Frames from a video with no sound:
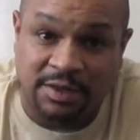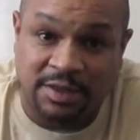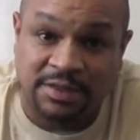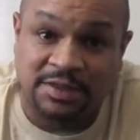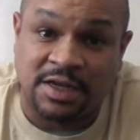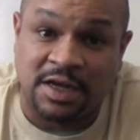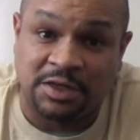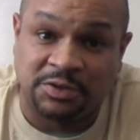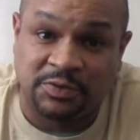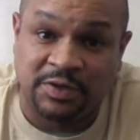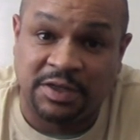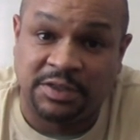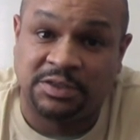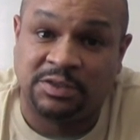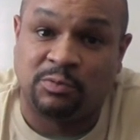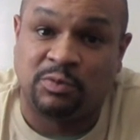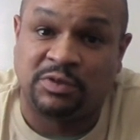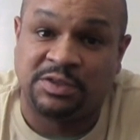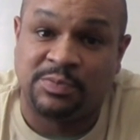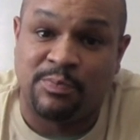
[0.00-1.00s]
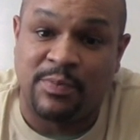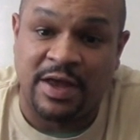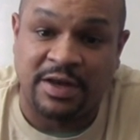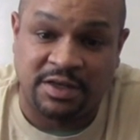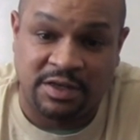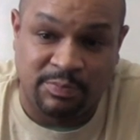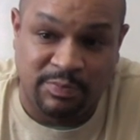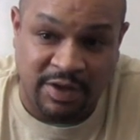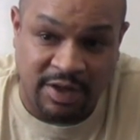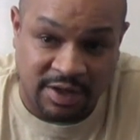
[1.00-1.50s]
This country was
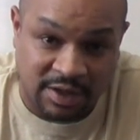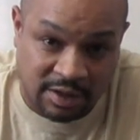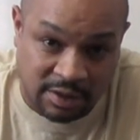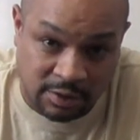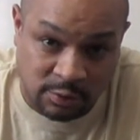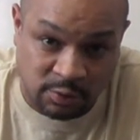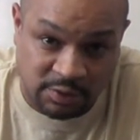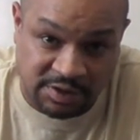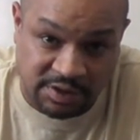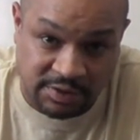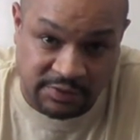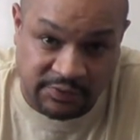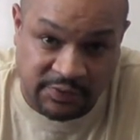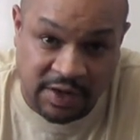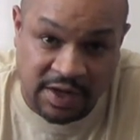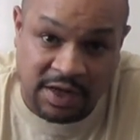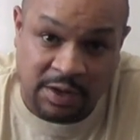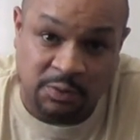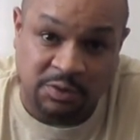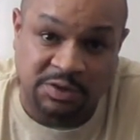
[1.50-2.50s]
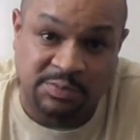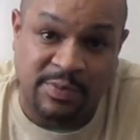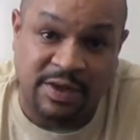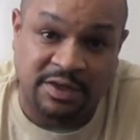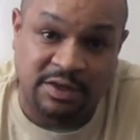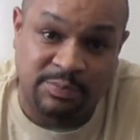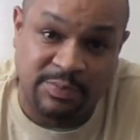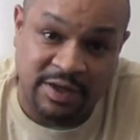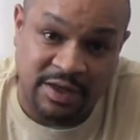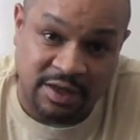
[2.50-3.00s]
meant to be inclusive. It was
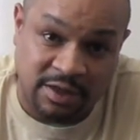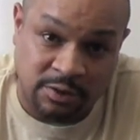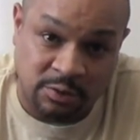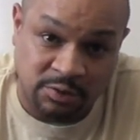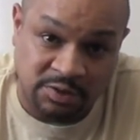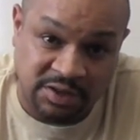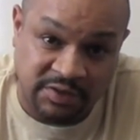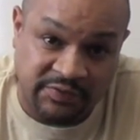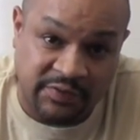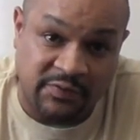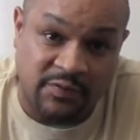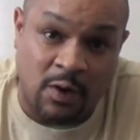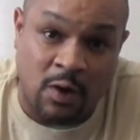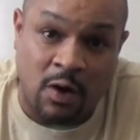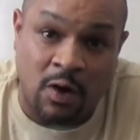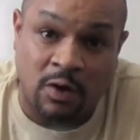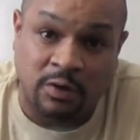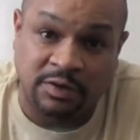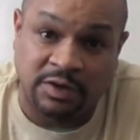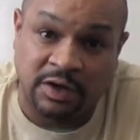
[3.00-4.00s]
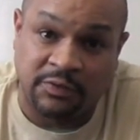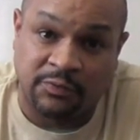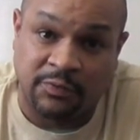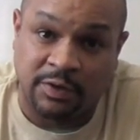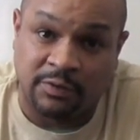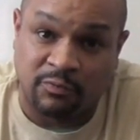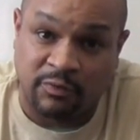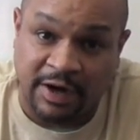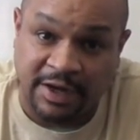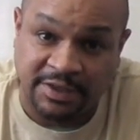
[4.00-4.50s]
meant to be inclusive of all
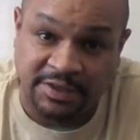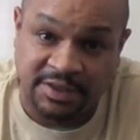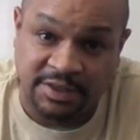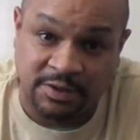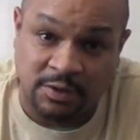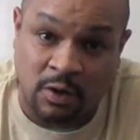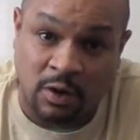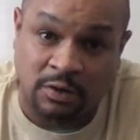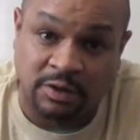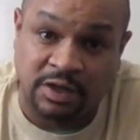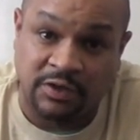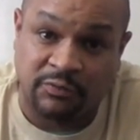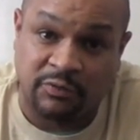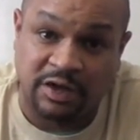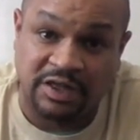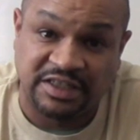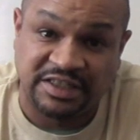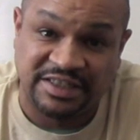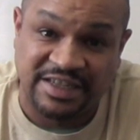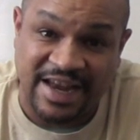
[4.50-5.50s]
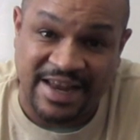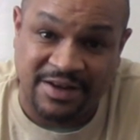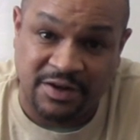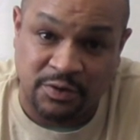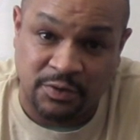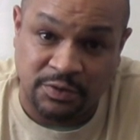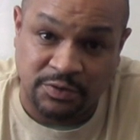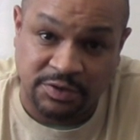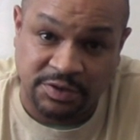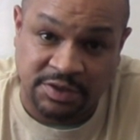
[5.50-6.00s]
different races, all different
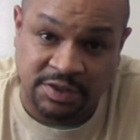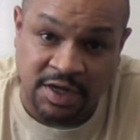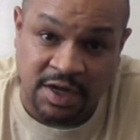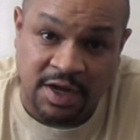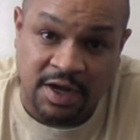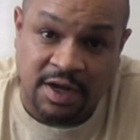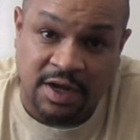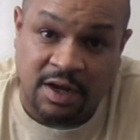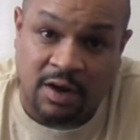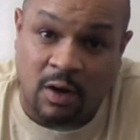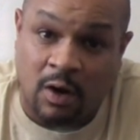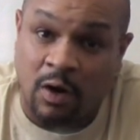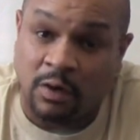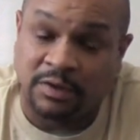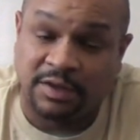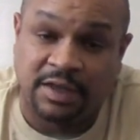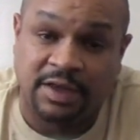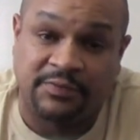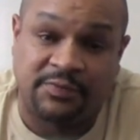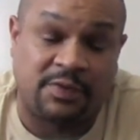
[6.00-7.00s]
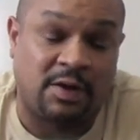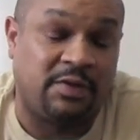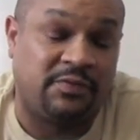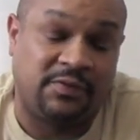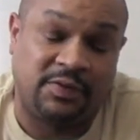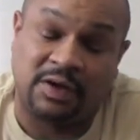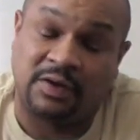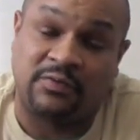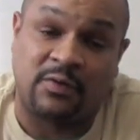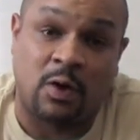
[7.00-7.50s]
genders, of
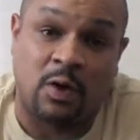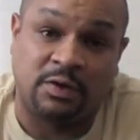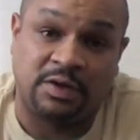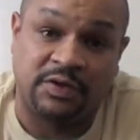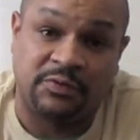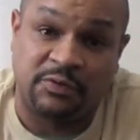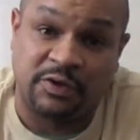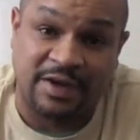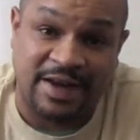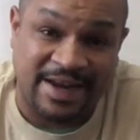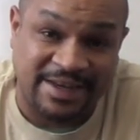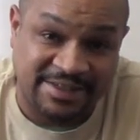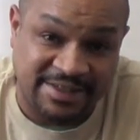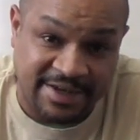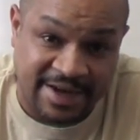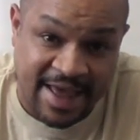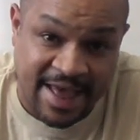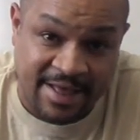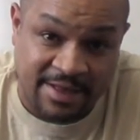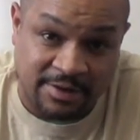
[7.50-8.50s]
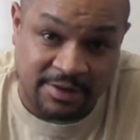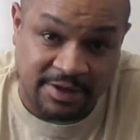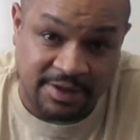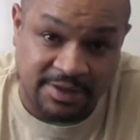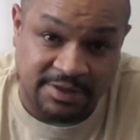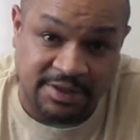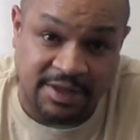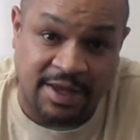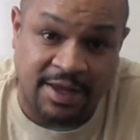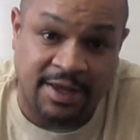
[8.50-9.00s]
all different
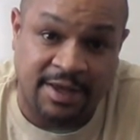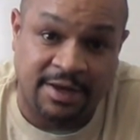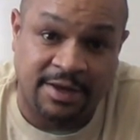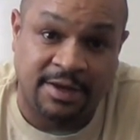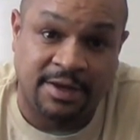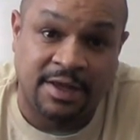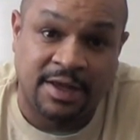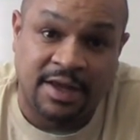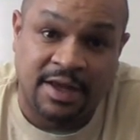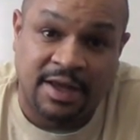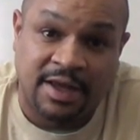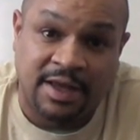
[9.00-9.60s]
nationalities. And